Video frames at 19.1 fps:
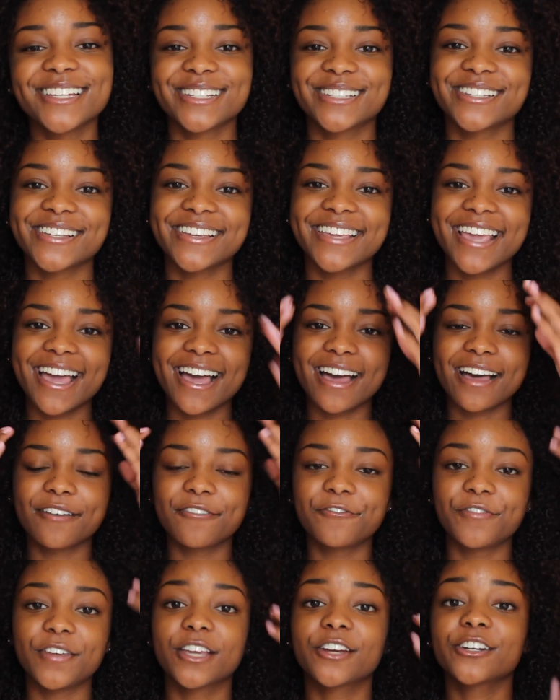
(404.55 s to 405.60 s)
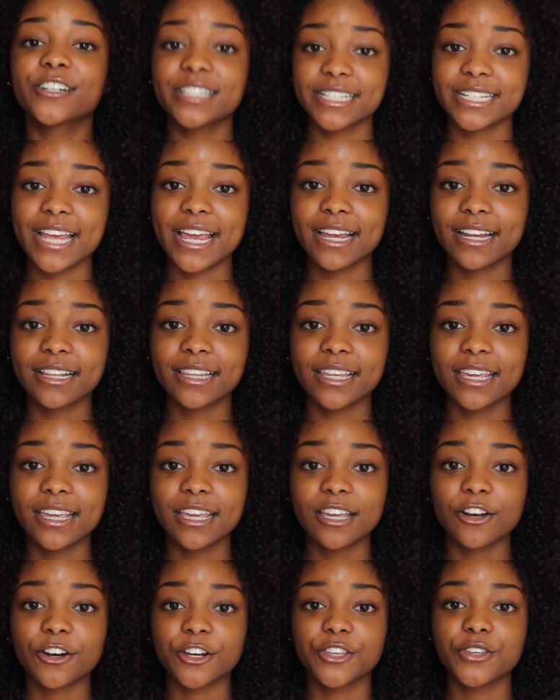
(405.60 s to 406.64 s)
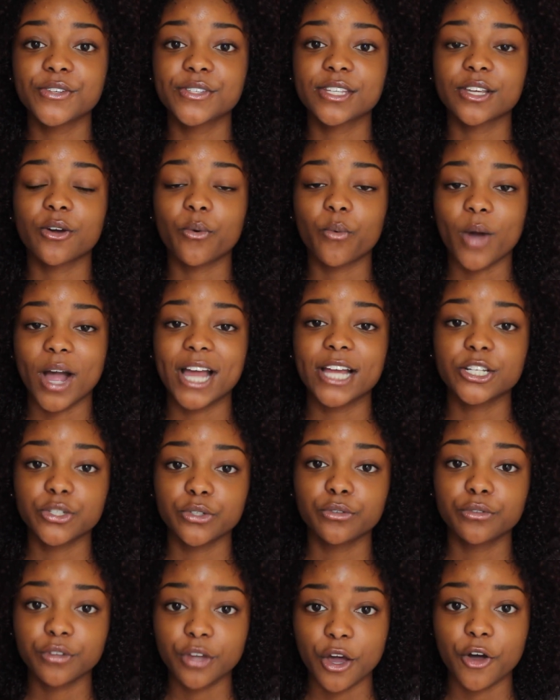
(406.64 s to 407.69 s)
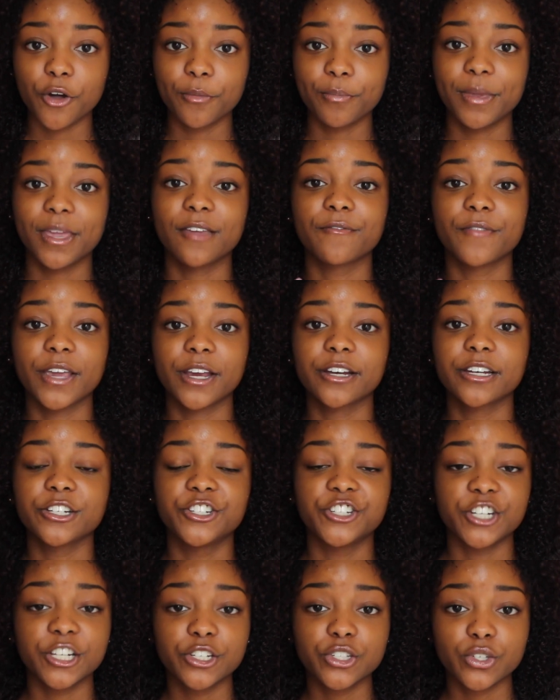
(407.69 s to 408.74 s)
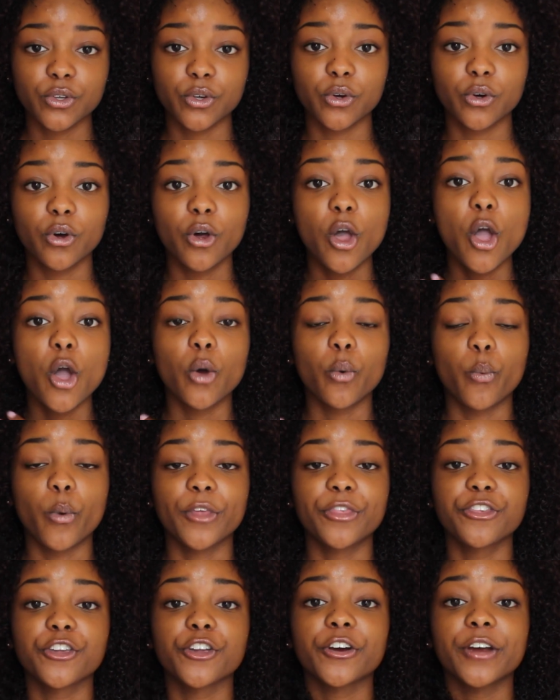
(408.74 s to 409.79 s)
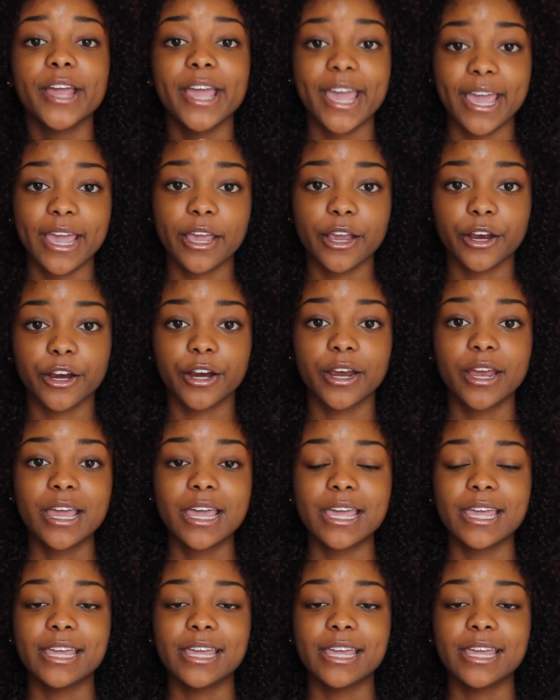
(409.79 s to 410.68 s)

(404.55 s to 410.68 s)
So yeah, finger detangling or using a wide tooth comb, being very gentle with your hair,